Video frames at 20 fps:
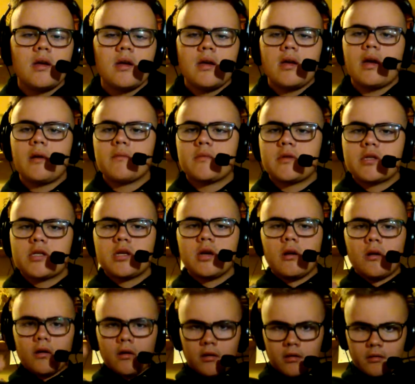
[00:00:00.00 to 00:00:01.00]
I'm
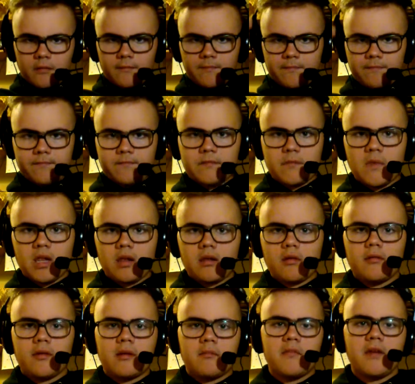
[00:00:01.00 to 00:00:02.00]
tall, so
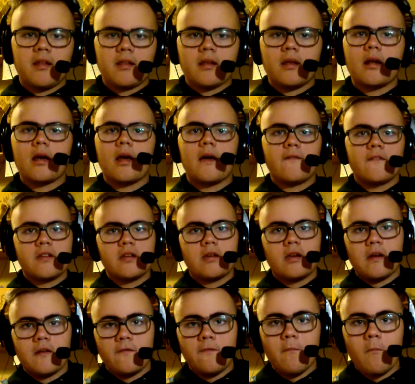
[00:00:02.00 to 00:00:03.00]
that means that I have to
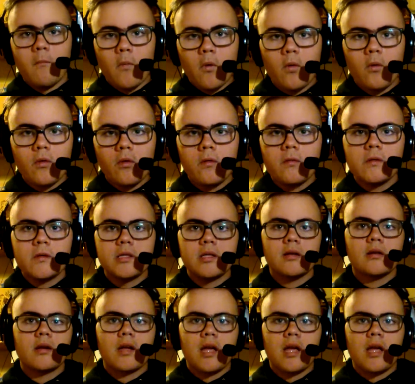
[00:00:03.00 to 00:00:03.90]
have more to look